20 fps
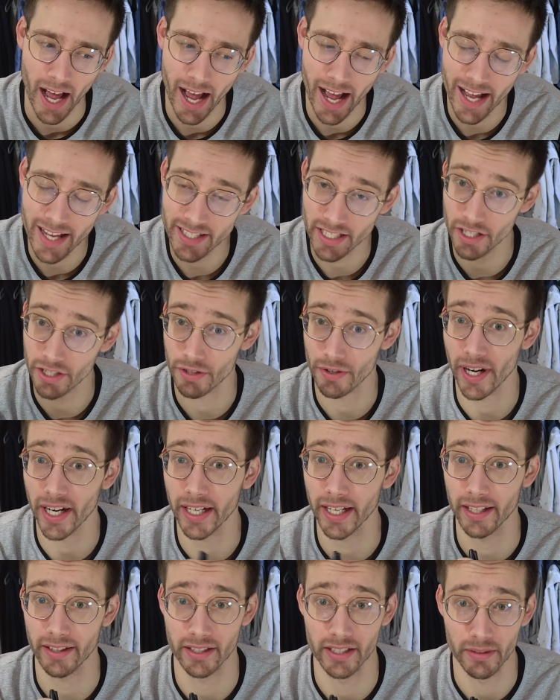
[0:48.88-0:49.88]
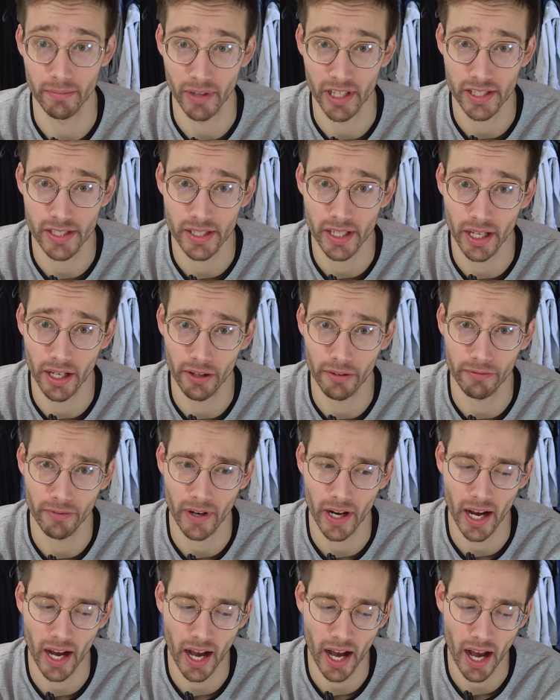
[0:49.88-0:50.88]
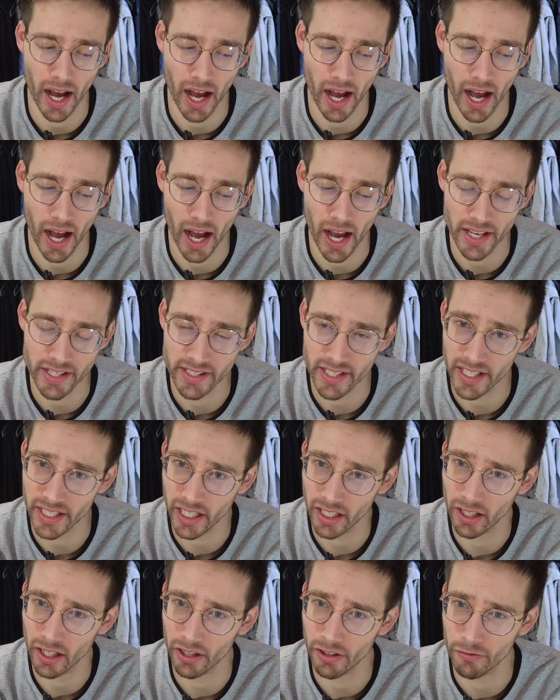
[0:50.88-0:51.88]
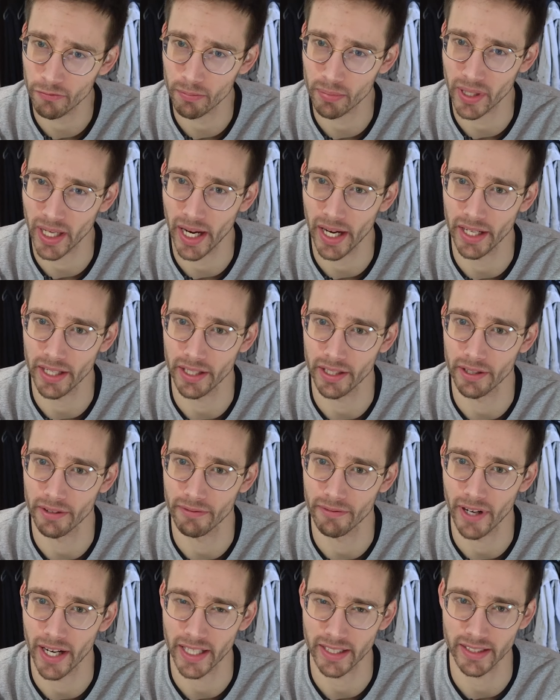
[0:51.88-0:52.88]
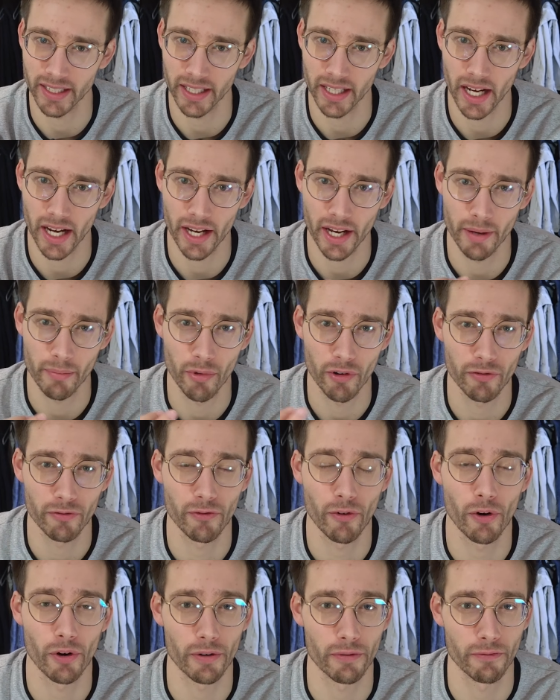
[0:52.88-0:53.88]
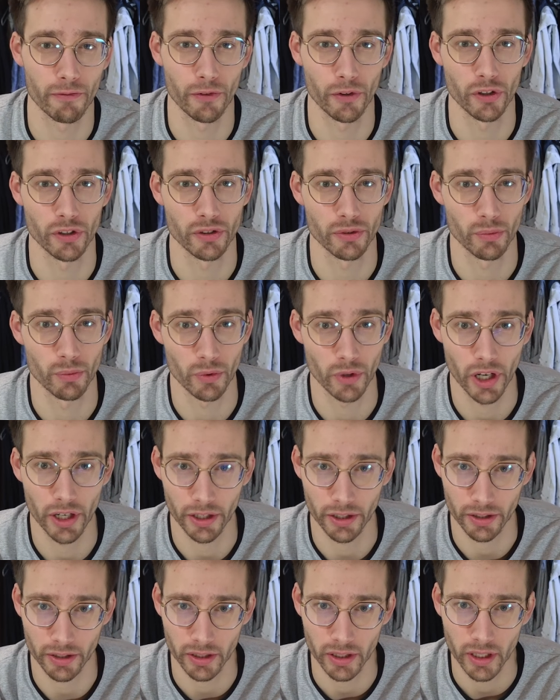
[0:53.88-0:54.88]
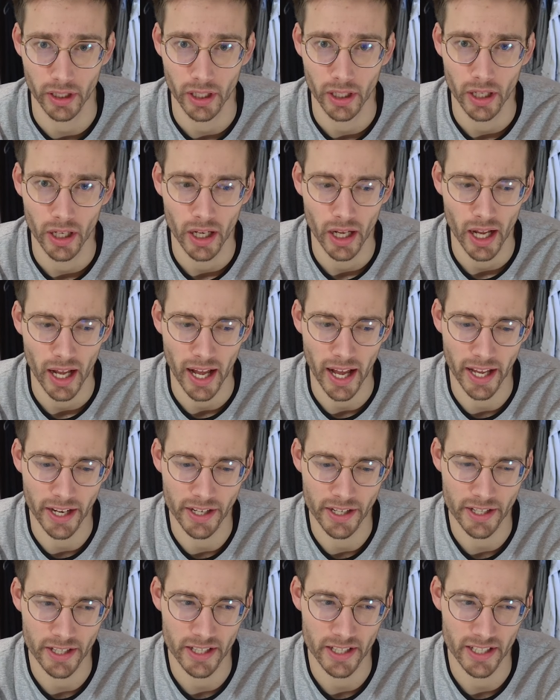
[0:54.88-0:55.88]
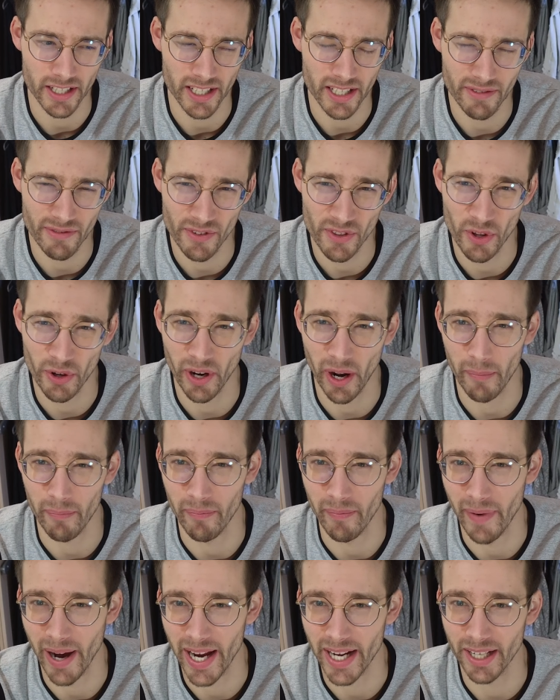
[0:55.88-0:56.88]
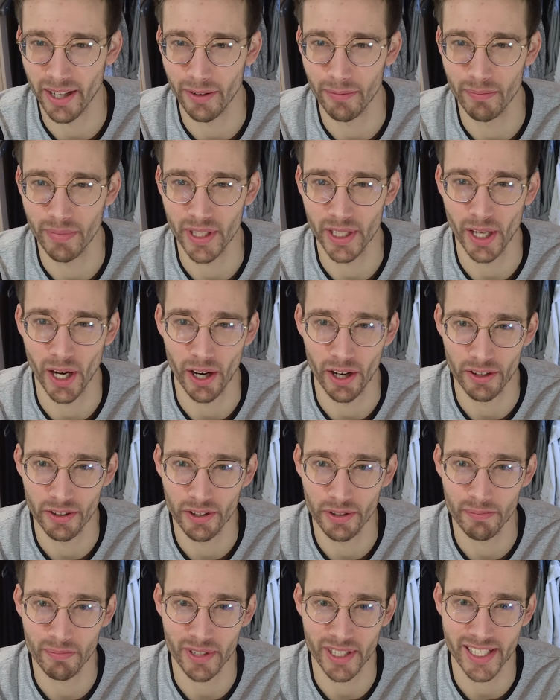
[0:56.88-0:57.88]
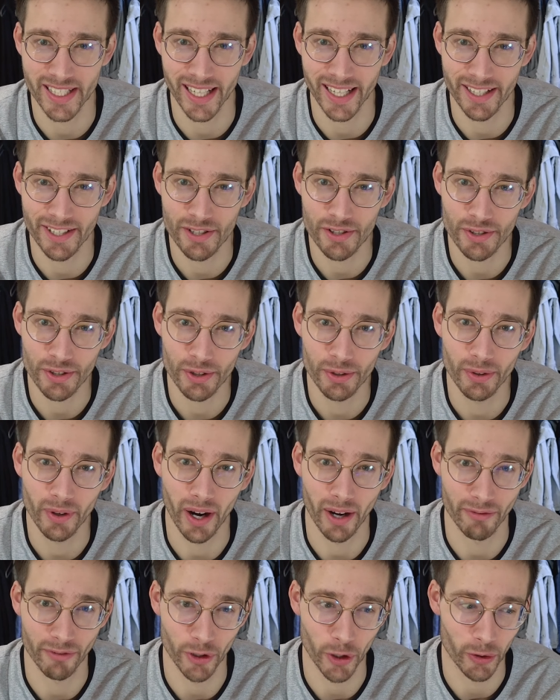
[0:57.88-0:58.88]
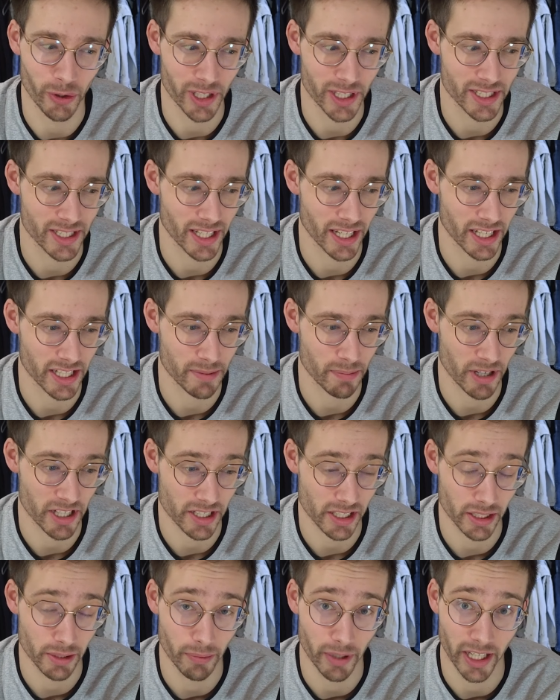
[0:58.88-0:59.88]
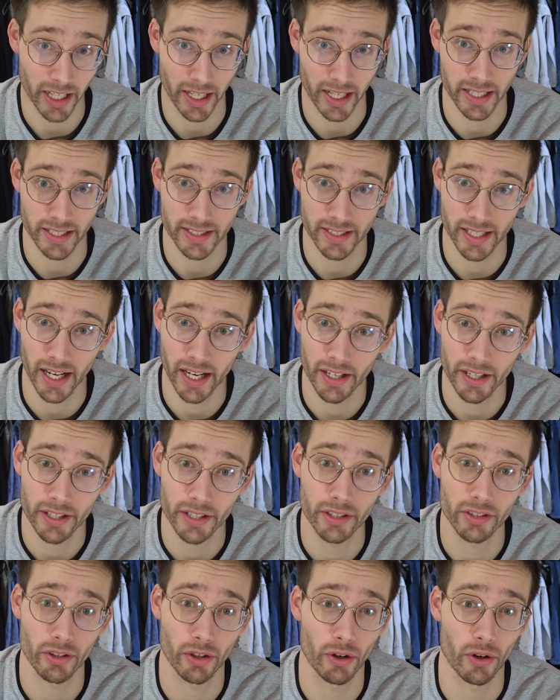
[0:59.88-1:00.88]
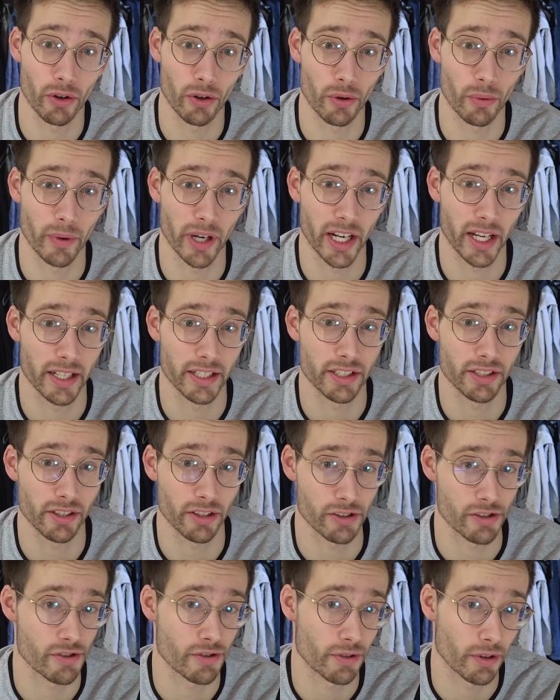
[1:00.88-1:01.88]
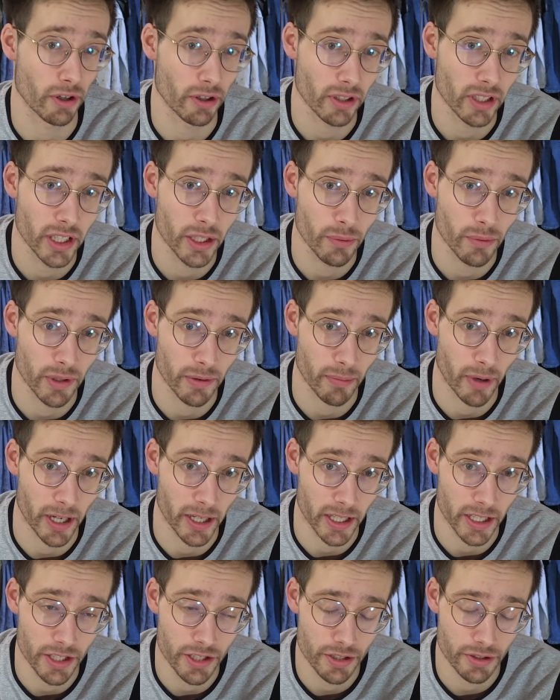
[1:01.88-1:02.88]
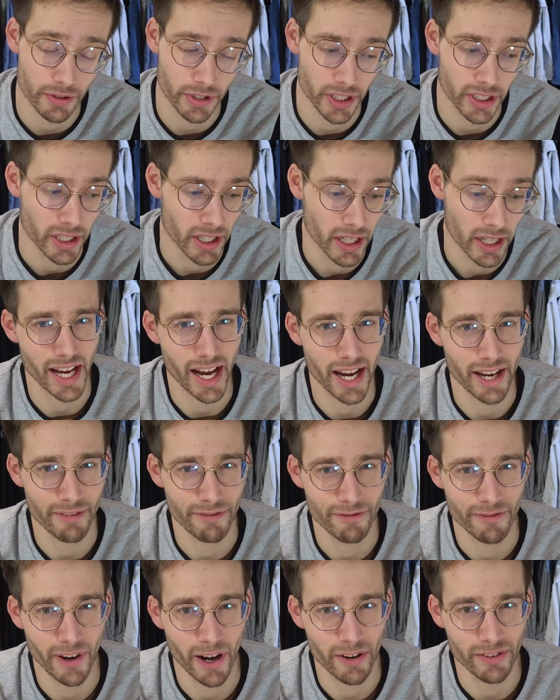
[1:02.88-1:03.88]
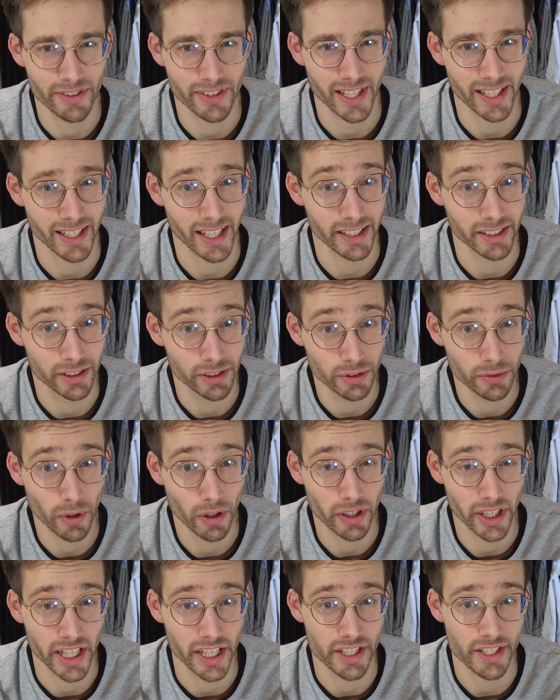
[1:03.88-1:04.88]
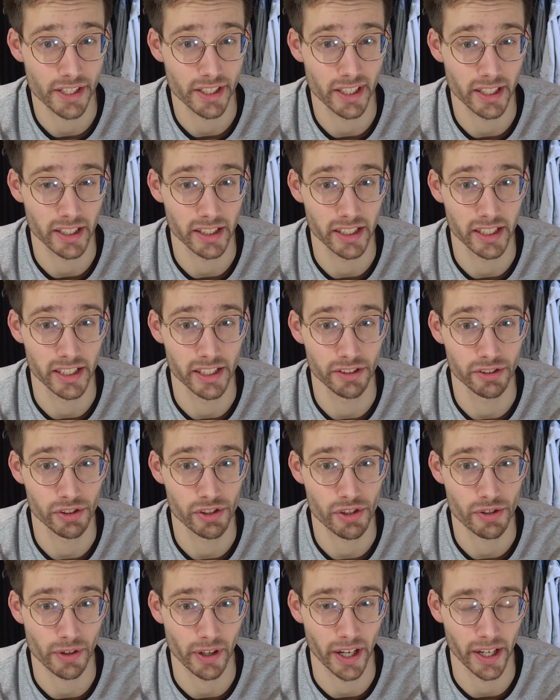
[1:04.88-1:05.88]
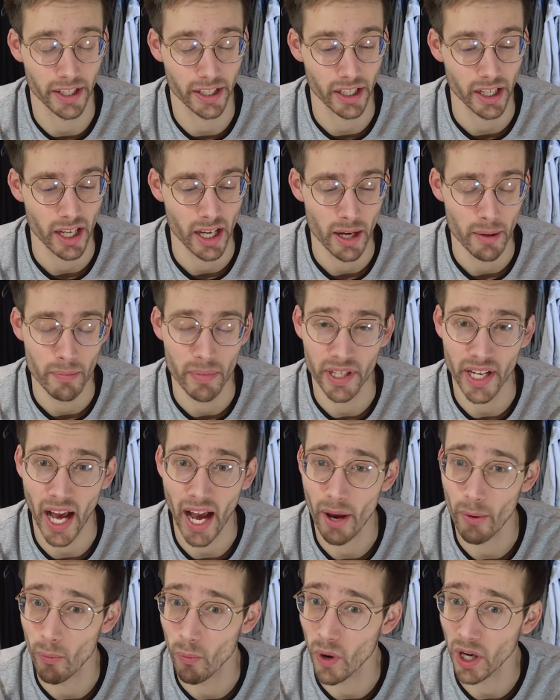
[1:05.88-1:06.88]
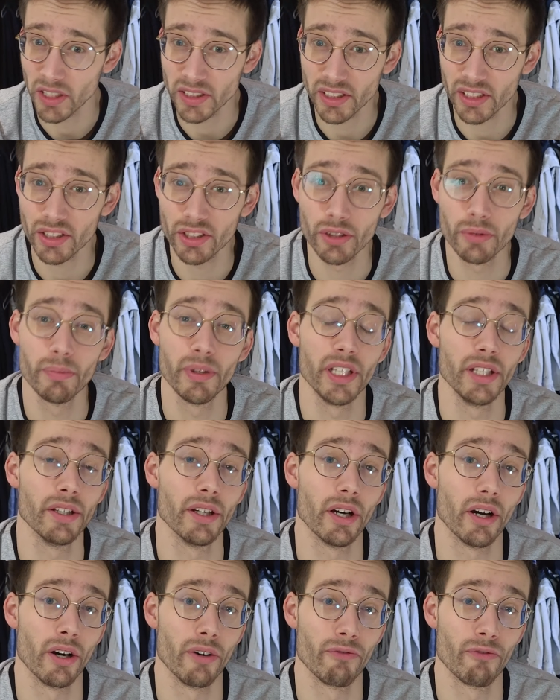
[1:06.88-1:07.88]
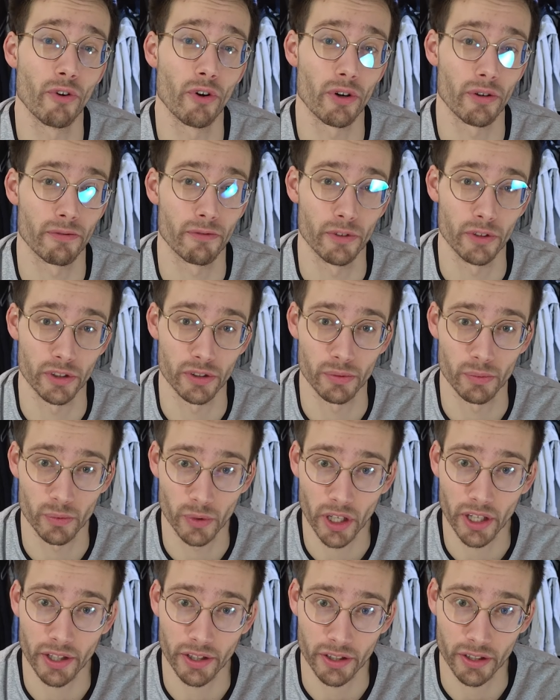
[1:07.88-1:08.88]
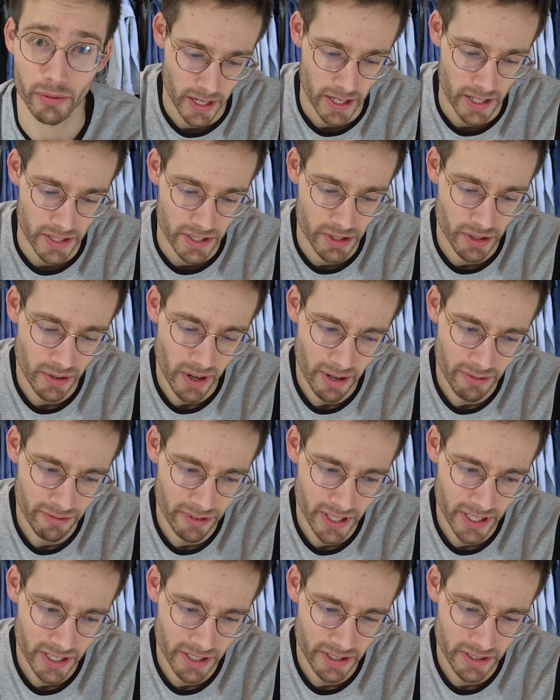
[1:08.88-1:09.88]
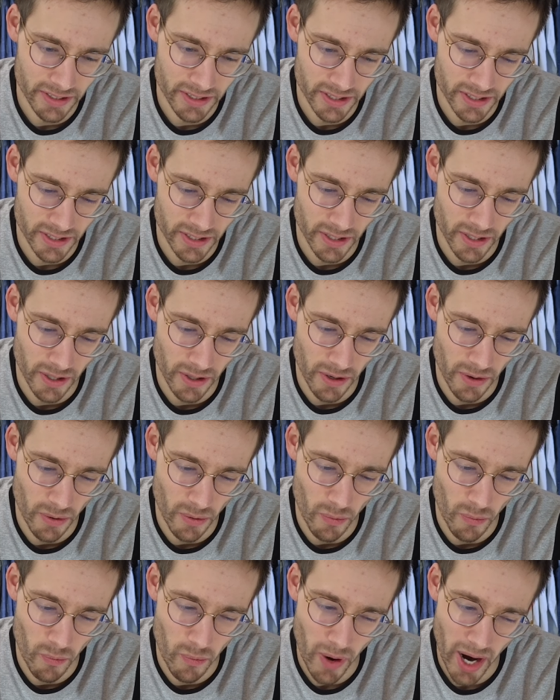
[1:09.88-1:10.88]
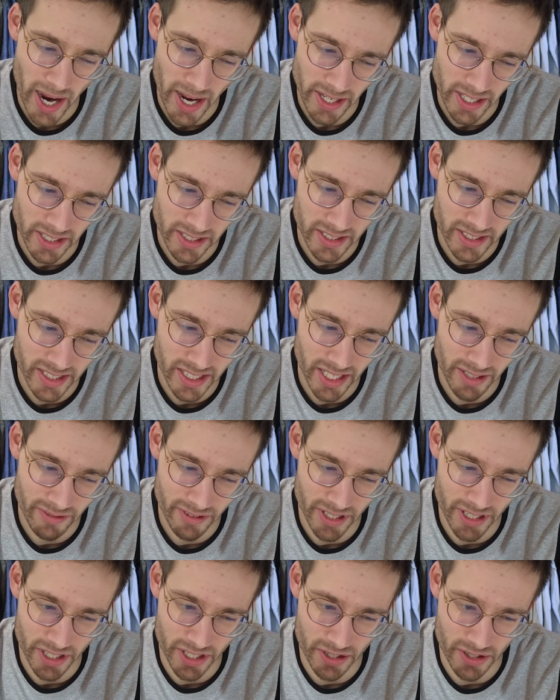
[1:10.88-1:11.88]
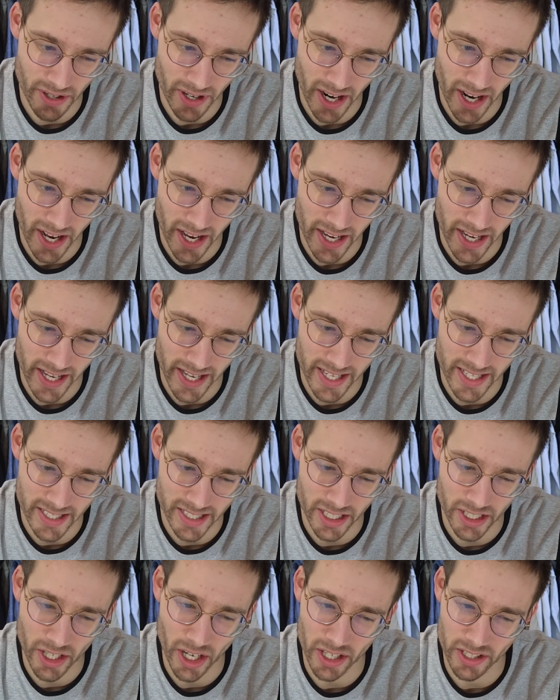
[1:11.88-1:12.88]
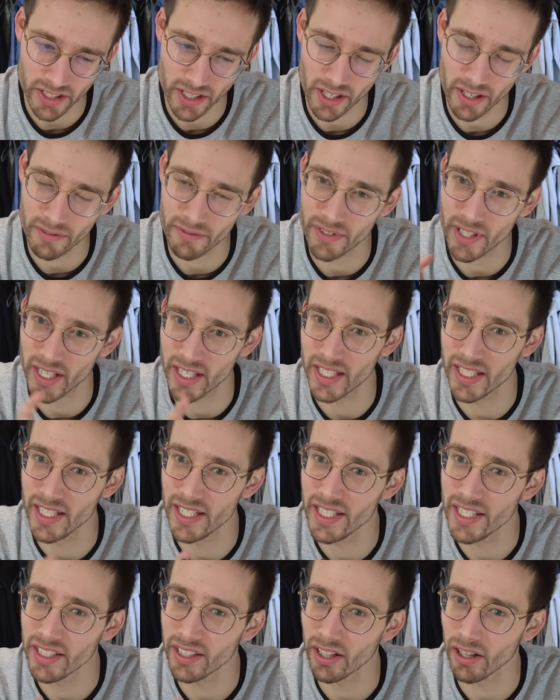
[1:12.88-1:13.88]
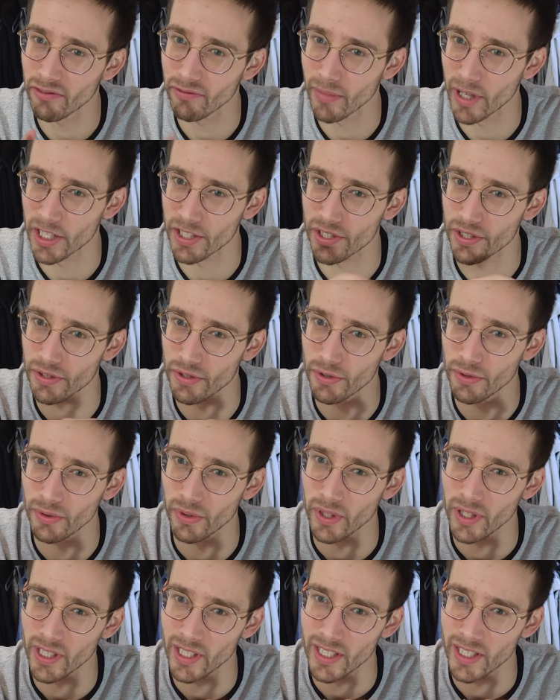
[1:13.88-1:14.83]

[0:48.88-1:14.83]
As a track athlete myself, I take a lot of pride in the fact that I am a 4-foot runner. And even though that might not be 100% true, I've noticed that especially when I get tired or when I start struggling with my injury, I've found I do occasionally heel strike, but I want to be a 4-foot runner. So I figured, why not give it a try and cut off the heel of my shoe